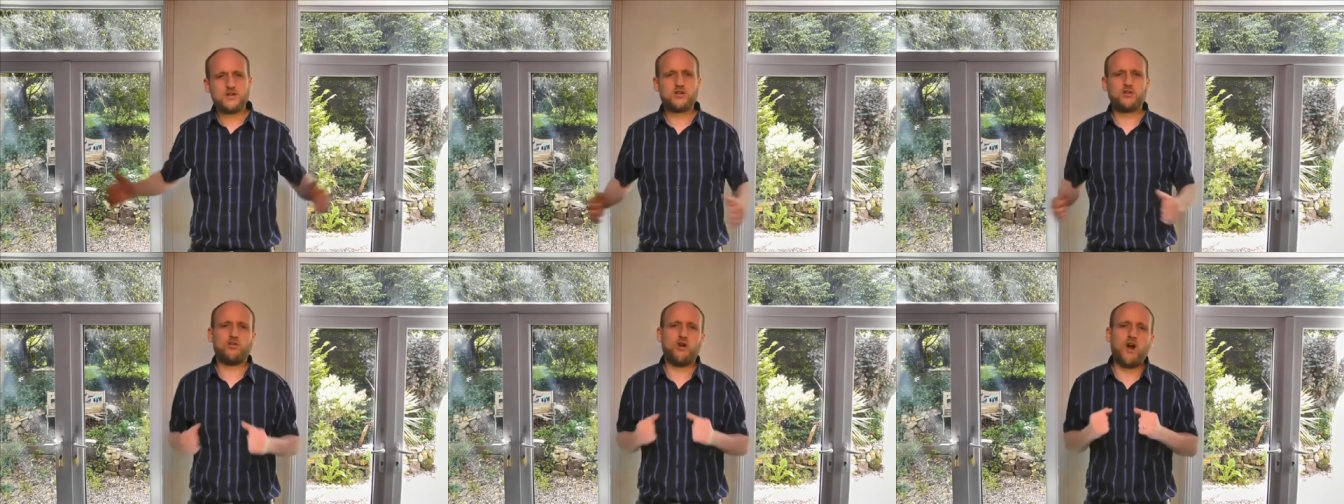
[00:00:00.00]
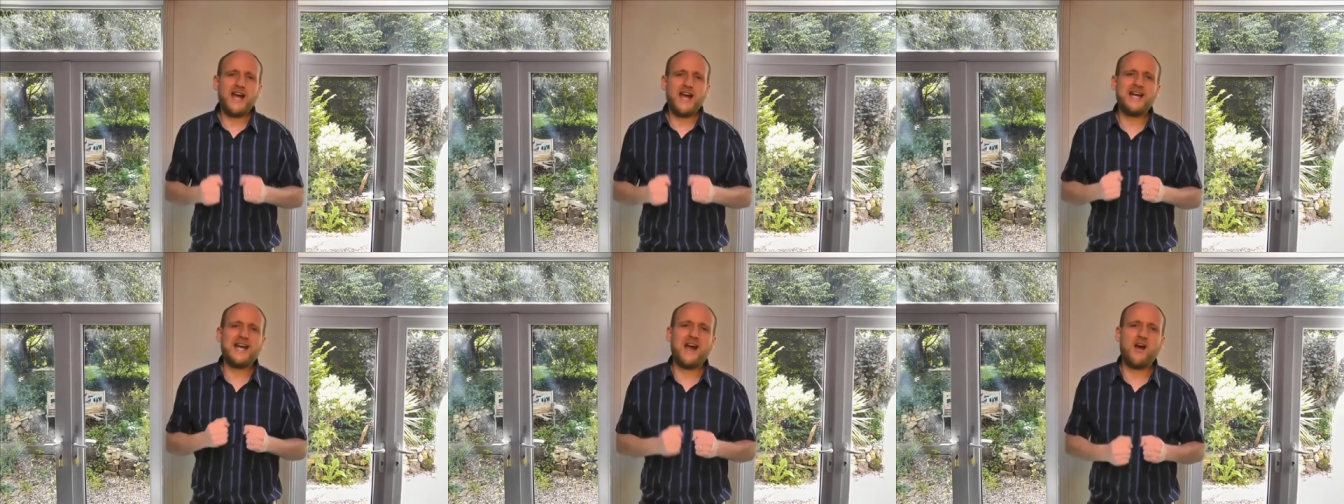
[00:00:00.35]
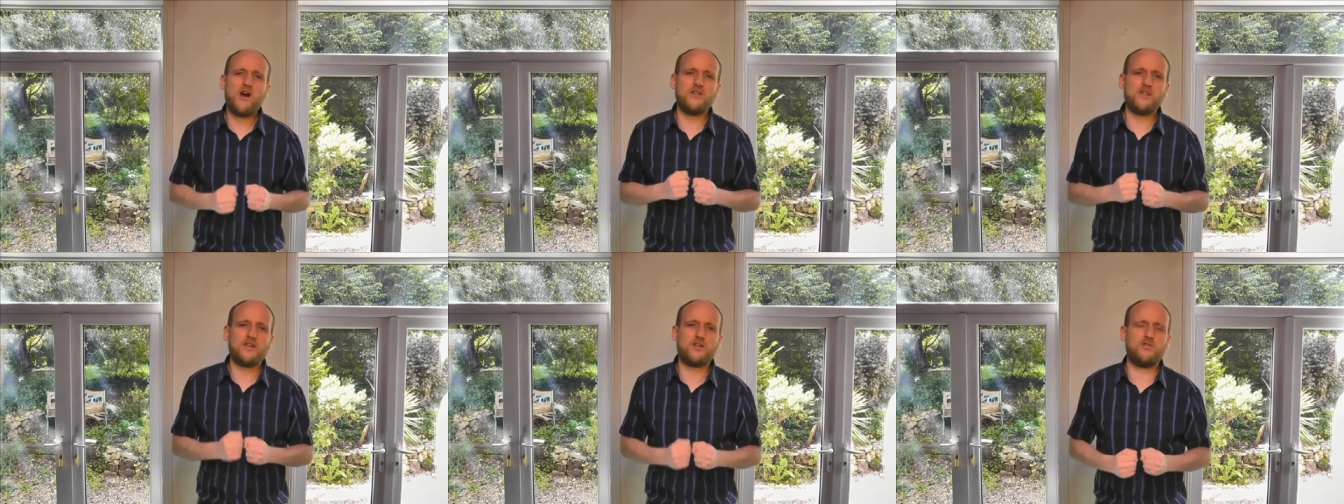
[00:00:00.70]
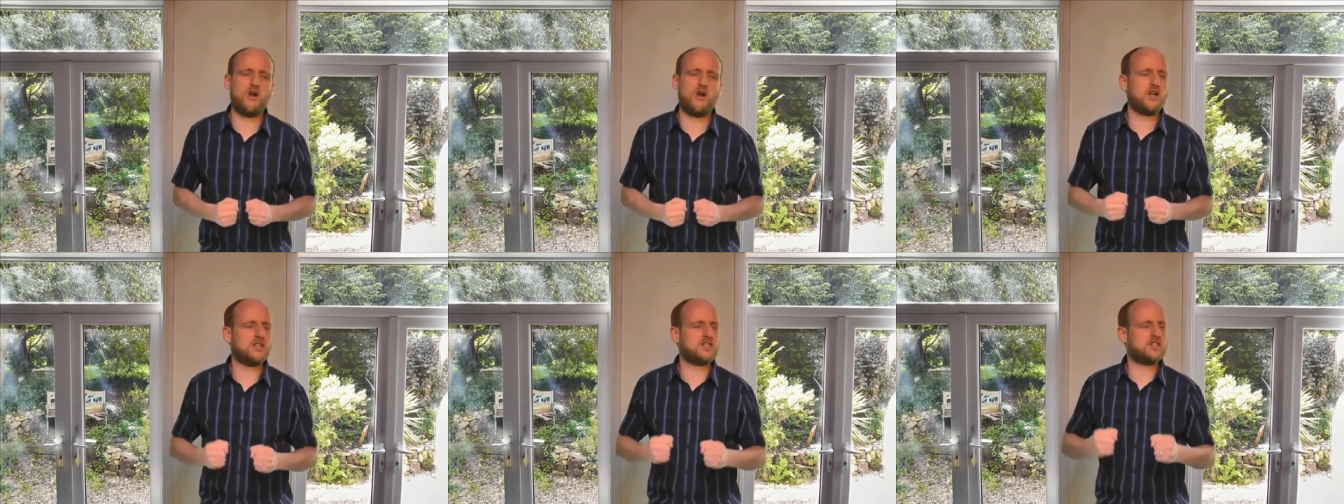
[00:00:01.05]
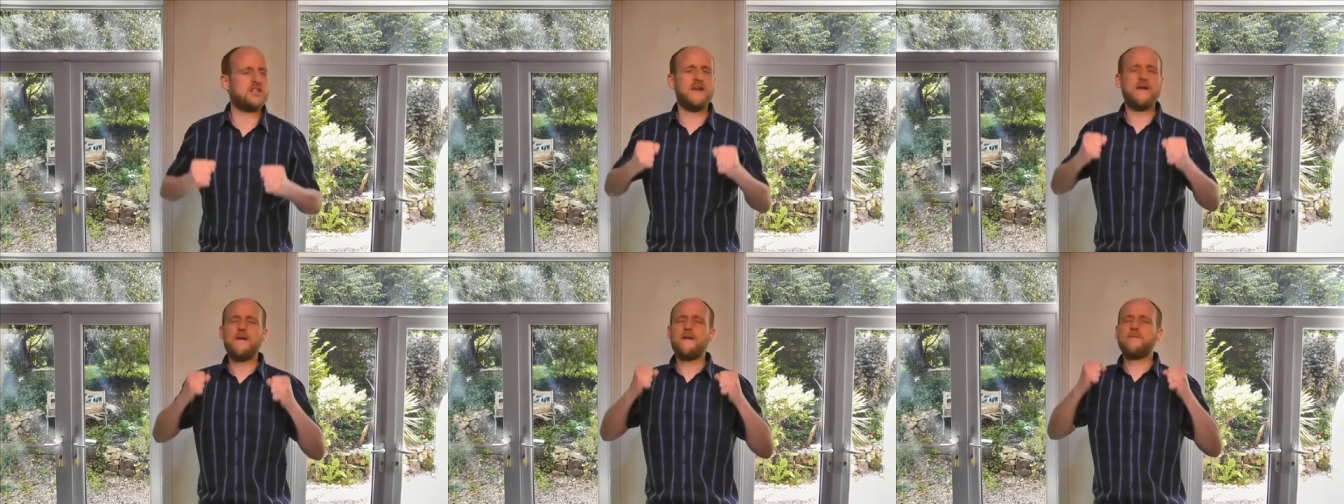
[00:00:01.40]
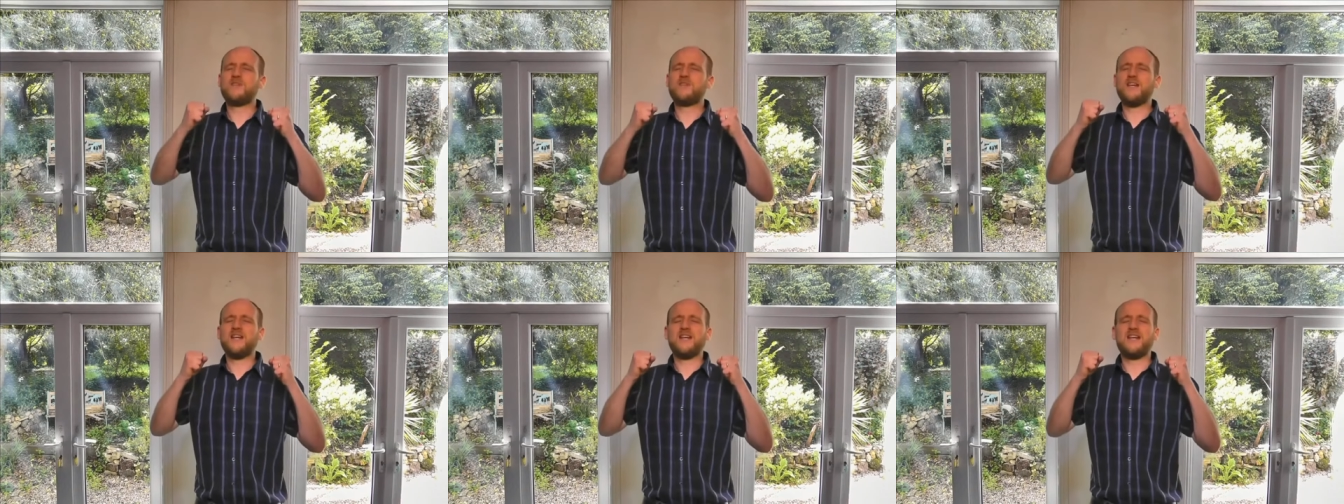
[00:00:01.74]
crying out on the cross?
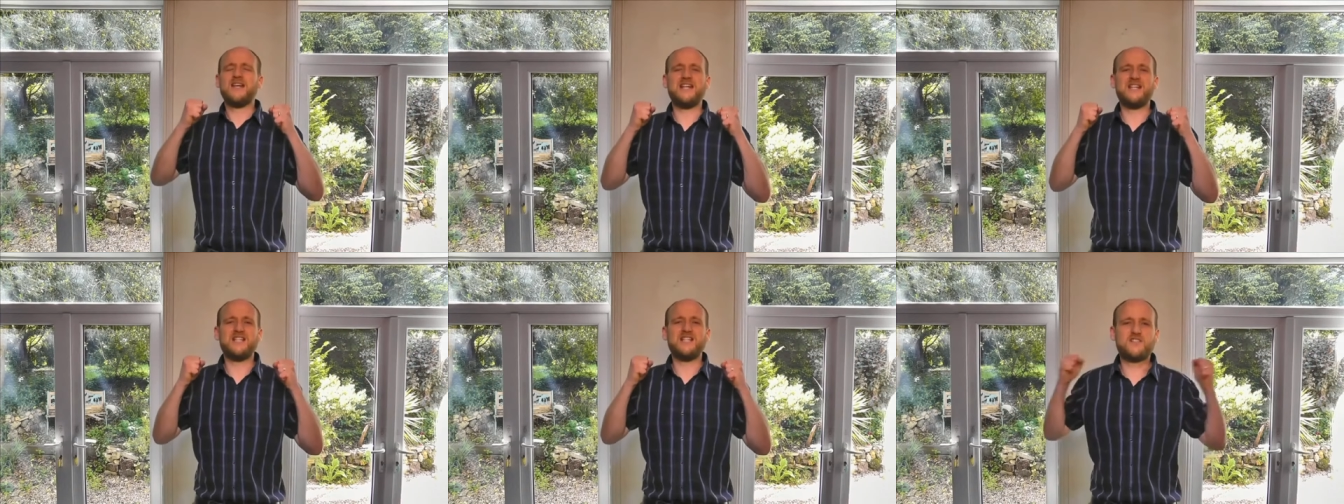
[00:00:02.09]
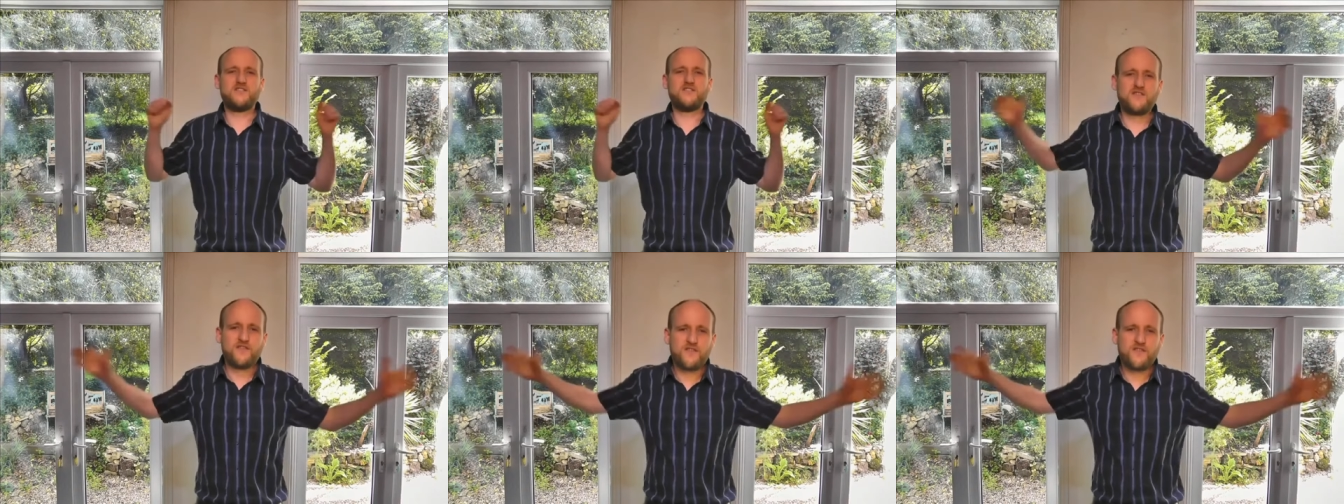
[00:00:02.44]
It is